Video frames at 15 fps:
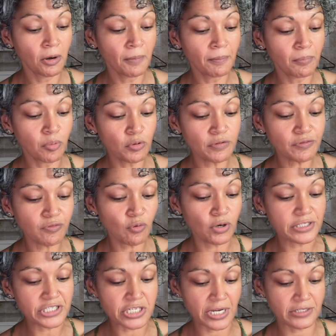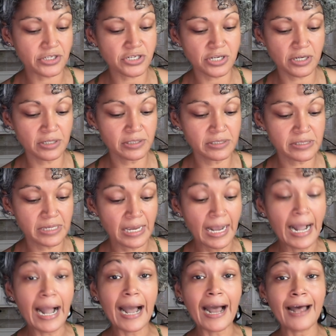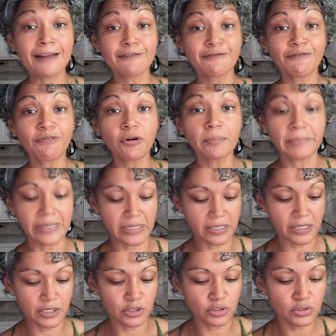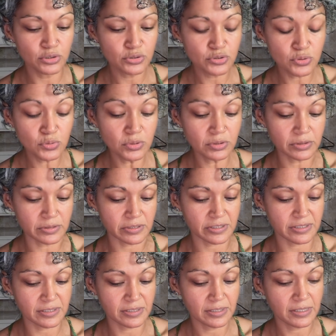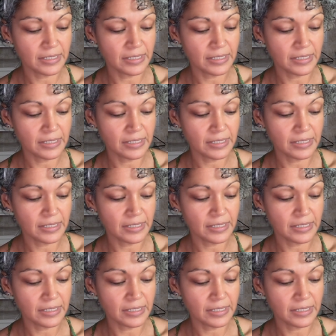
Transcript: both for gestures and for making tools.